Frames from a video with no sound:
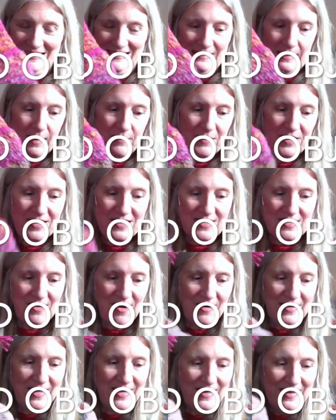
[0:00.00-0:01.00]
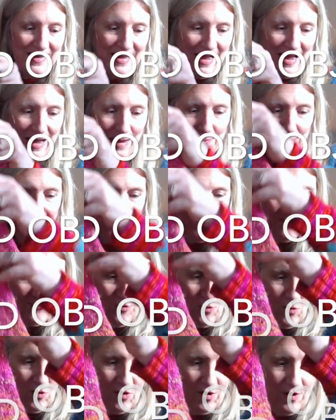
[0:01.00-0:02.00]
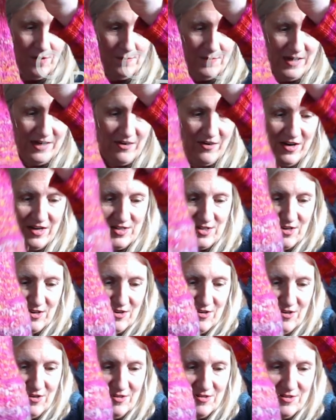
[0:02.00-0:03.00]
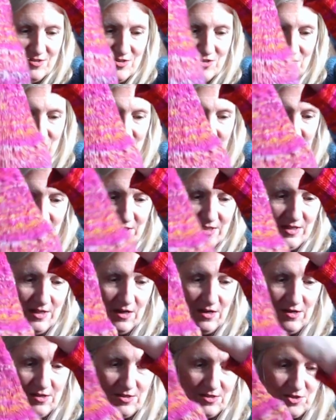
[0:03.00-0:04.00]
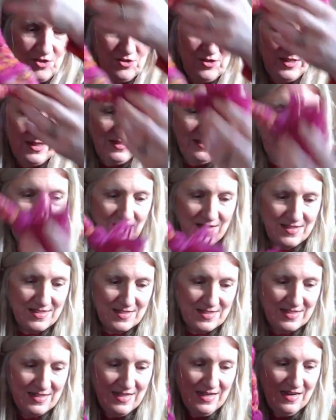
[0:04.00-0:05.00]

i made a stocking cap for my granddaughter Julie, er, Julie, yes.